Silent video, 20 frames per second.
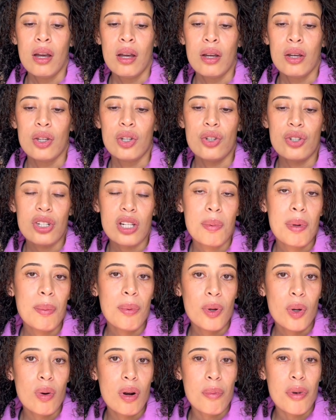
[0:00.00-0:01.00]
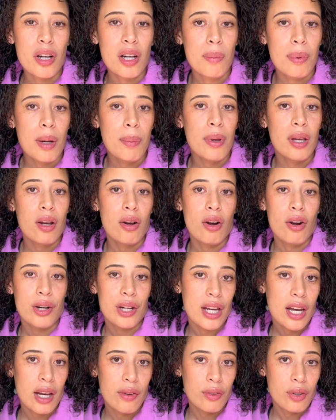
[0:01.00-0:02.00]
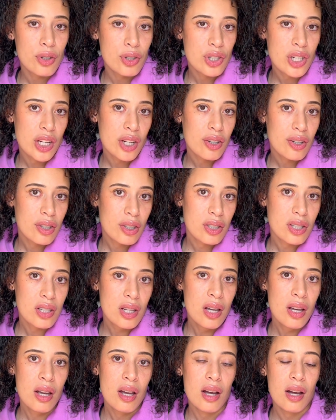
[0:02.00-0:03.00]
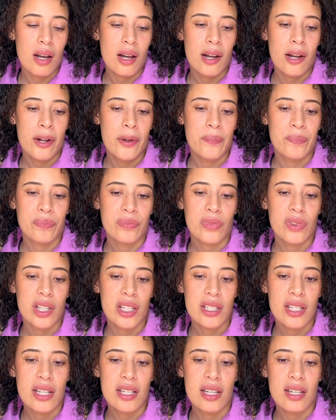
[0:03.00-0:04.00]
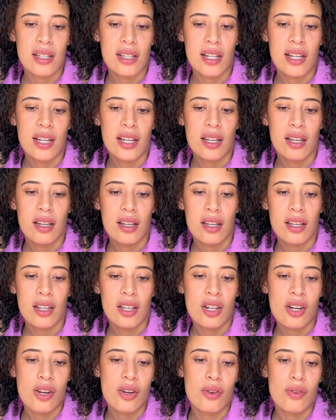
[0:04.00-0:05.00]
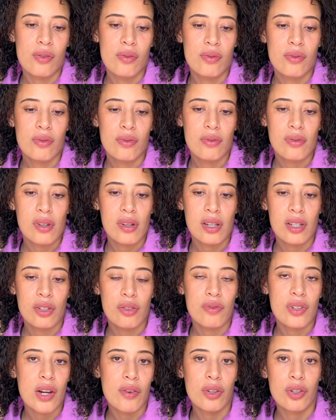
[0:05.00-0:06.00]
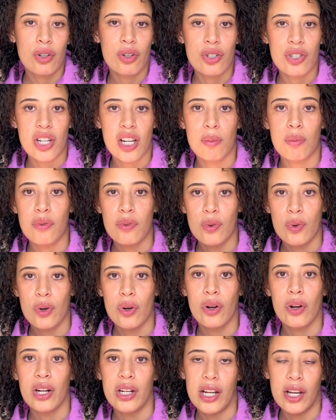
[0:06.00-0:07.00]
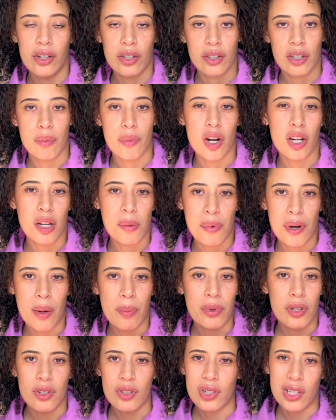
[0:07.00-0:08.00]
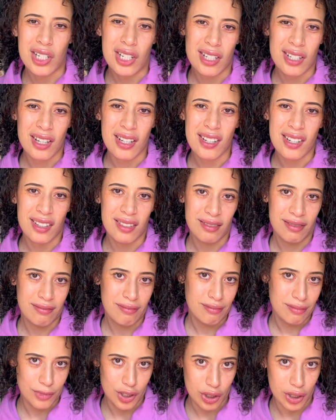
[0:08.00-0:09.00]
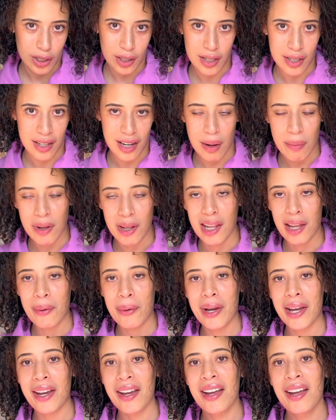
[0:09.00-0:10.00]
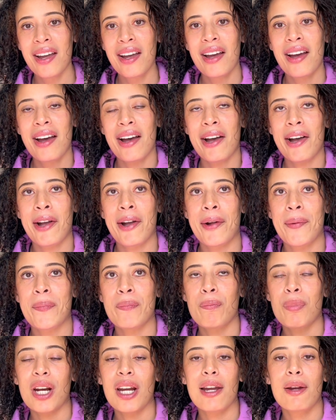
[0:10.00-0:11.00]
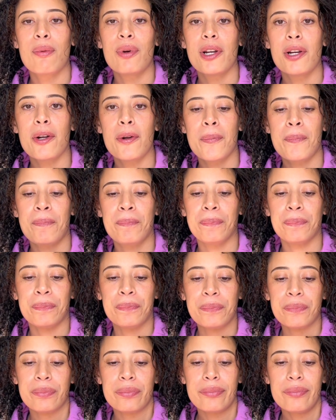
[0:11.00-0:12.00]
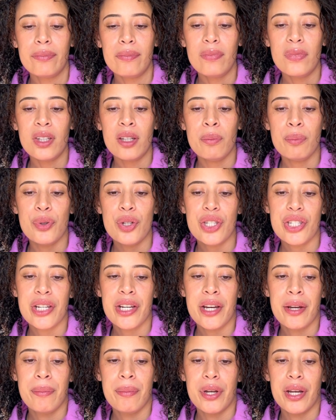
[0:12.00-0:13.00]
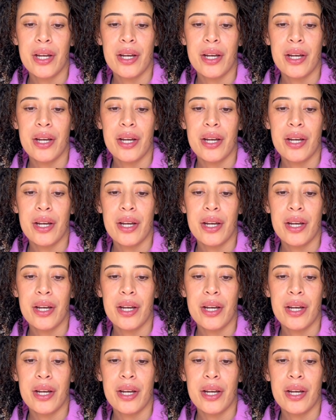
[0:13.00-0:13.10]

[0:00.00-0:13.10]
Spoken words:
usually people who are market prepping already have crochet hooks. This isn't you've never crocheted before and now you're gonna market prep. It usually doesn't happen that way. But I will put some